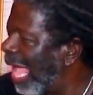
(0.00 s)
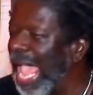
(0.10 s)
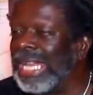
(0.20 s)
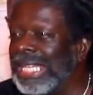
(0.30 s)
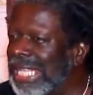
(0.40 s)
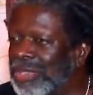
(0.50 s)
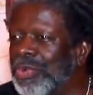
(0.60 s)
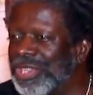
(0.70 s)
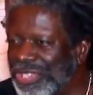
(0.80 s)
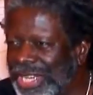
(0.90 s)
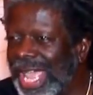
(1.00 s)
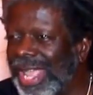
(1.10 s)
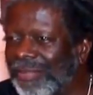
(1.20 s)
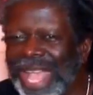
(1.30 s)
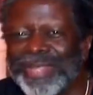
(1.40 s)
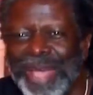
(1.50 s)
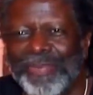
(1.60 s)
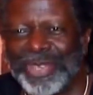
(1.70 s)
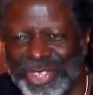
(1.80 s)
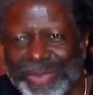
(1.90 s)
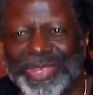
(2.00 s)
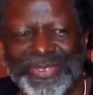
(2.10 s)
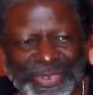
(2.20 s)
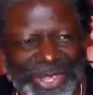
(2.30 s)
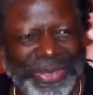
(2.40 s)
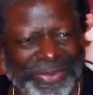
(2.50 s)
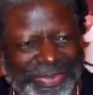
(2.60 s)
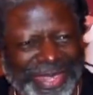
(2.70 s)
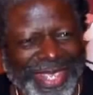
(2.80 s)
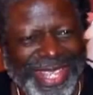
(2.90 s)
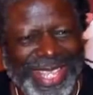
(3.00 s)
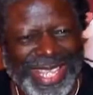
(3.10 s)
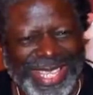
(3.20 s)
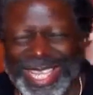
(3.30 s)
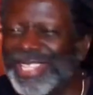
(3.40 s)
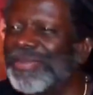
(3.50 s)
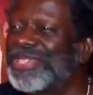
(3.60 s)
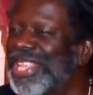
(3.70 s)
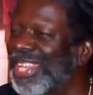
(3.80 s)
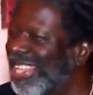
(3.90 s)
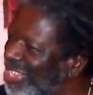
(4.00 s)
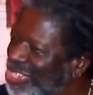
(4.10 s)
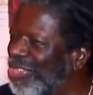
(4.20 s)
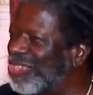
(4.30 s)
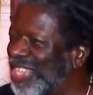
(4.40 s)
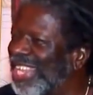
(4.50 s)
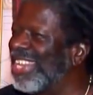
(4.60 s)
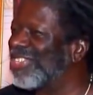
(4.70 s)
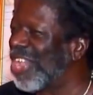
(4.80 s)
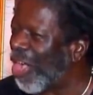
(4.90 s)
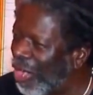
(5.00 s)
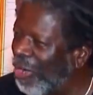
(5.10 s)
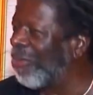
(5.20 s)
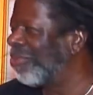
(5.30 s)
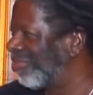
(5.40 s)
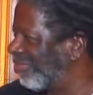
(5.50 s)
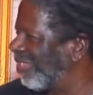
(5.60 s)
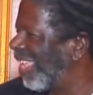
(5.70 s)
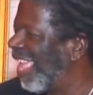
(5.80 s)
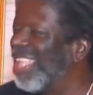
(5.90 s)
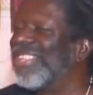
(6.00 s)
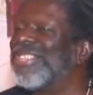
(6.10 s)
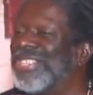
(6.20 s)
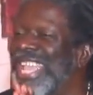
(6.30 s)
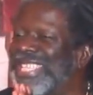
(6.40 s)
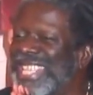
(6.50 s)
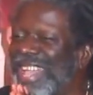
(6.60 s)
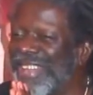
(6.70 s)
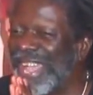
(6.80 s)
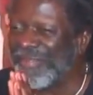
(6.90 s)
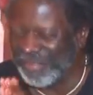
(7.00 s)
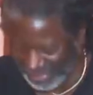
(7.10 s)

at least once a day. That's my prescription for you. Get your silliness on. Jay Sarah.